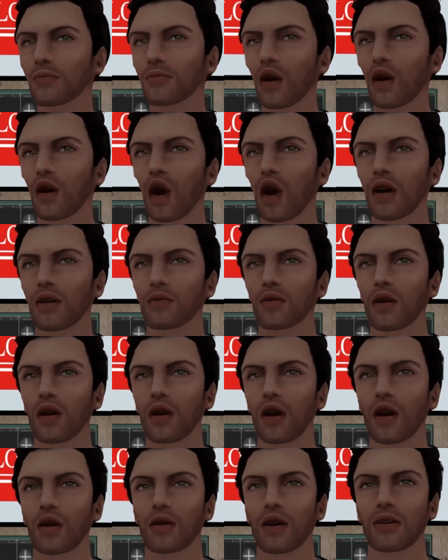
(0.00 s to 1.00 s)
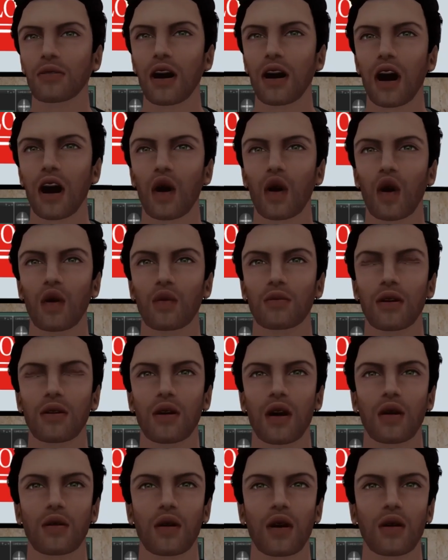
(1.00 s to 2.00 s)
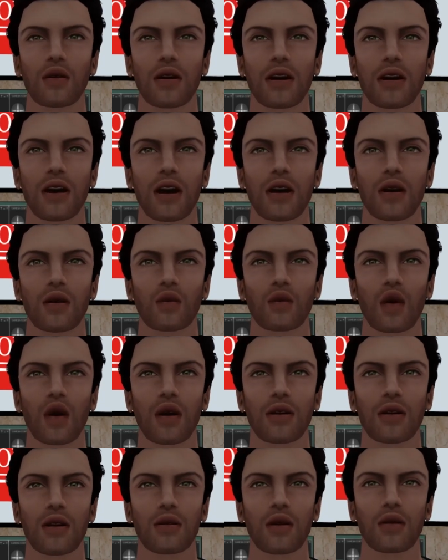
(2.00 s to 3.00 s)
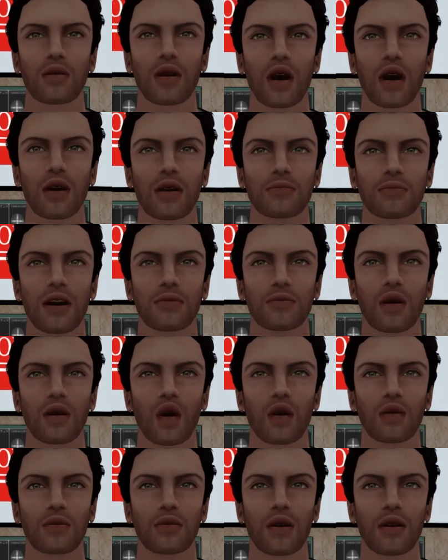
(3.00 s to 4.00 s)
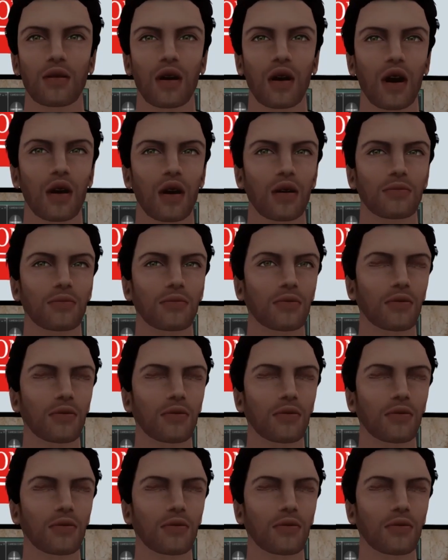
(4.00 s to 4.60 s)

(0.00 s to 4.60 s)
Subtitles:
questions and we can all discuss in the chat or orally.